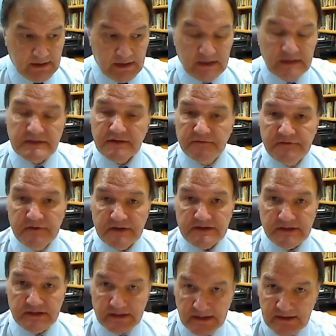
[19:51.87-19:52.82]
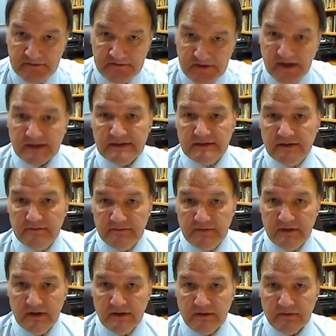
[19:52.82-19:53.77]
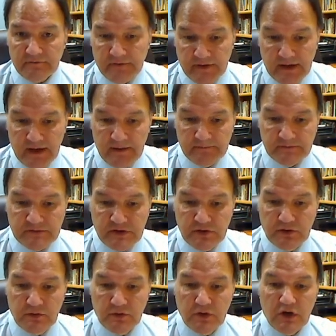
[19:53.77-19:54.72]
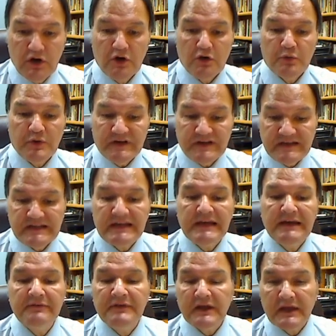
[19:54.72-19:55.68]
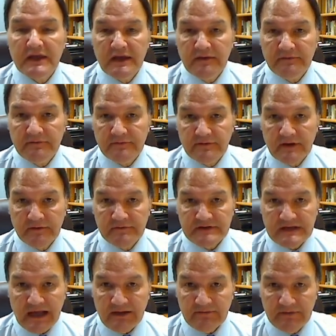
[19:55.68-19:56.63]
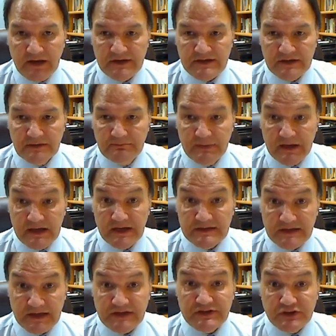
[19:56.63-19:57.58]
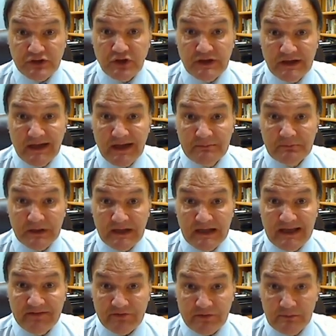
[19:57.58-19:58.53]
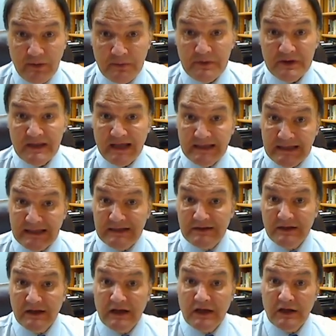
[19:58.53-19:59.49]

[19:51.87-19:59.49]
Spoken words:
insufficient, ineffective for them to receive the gift of salvation because they stood in unbelief. Remember, they didn't